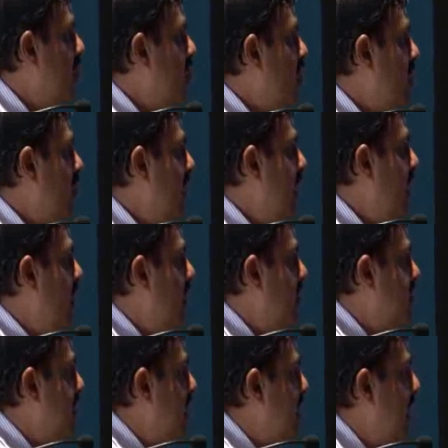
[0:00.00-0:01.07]
move. Normally all
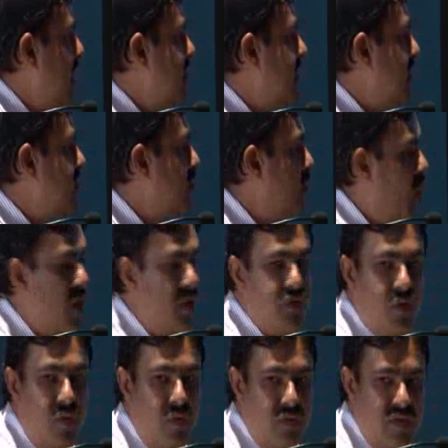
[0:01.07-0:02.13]
the satellites are small,
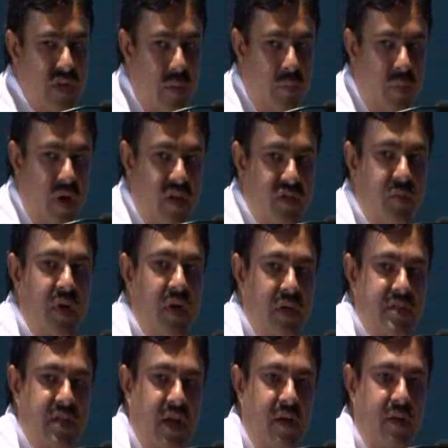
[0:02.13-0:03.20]
so chamber has been
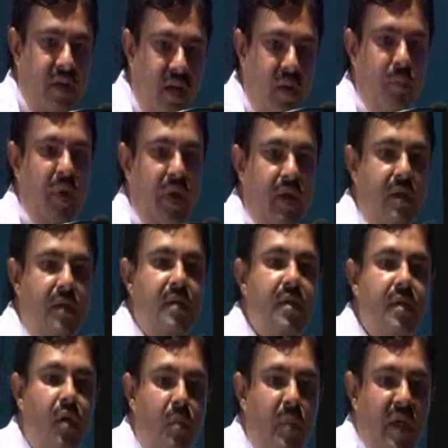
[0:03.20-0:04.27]
designed keeping
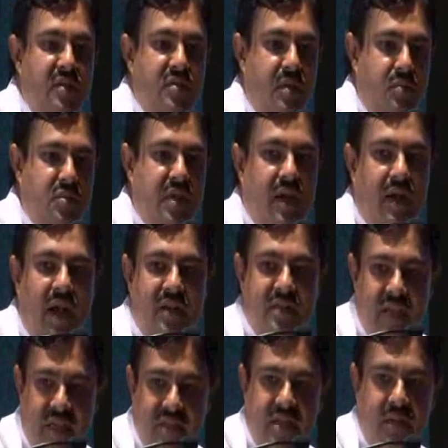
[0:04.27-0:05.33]
your maximum satellite
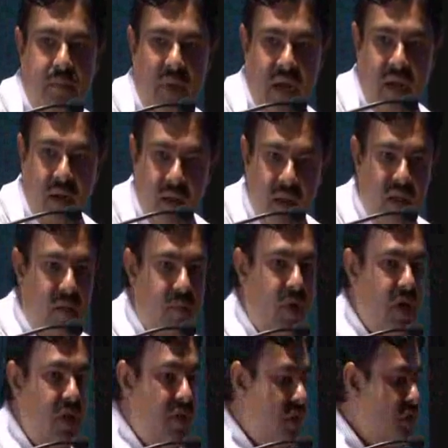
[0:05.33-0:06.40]
size in mind.
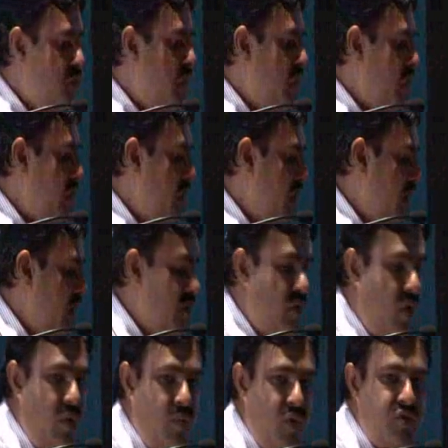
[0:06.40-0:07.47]
But in this particular case,
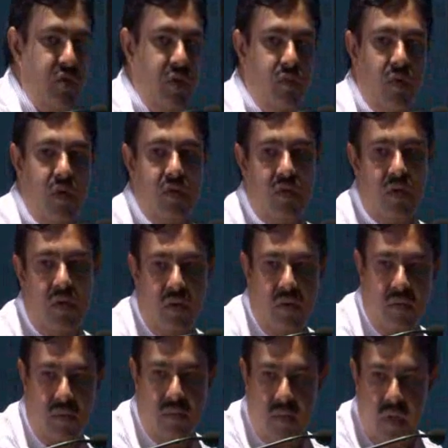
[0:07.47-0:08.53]
almost it was
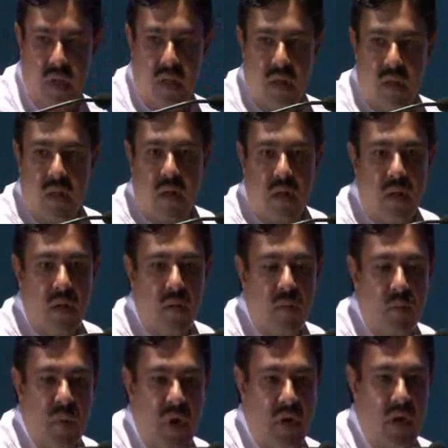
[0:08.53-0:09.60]

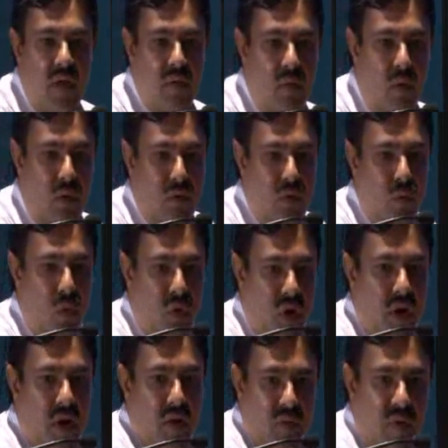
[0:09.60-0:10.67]
meeting the
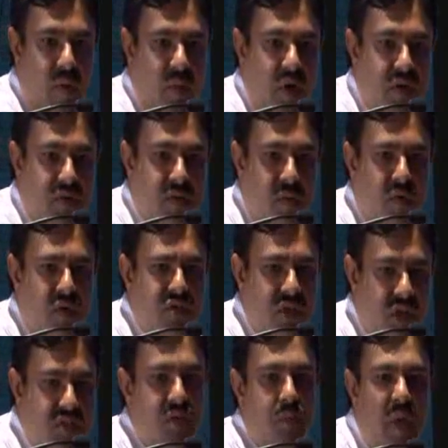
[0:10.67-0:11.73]
total requirement itself was
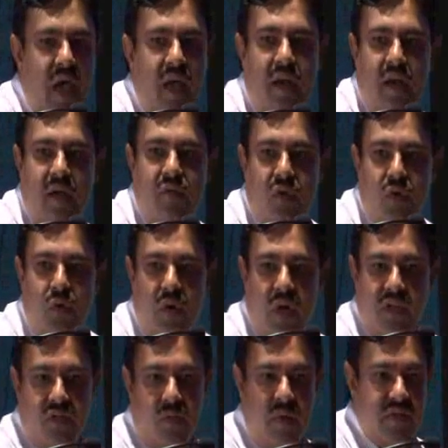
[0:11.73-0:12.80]
just bare enough to
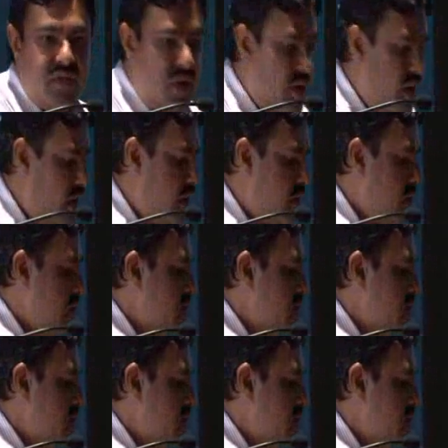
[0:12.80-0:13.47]
test my satellite.